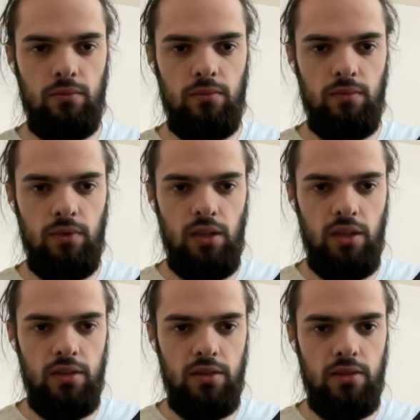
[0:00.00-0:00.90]

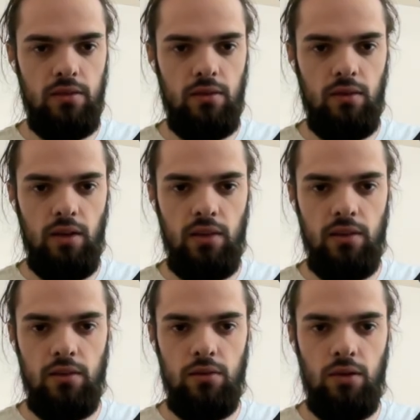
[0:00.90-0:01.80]
Let's add
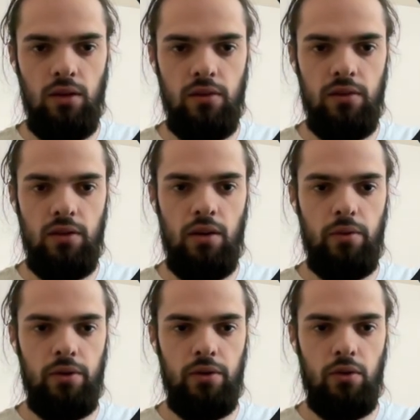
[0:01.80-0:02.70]
it under
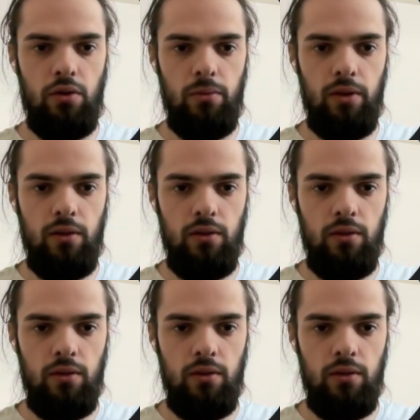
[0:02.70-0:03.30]
our document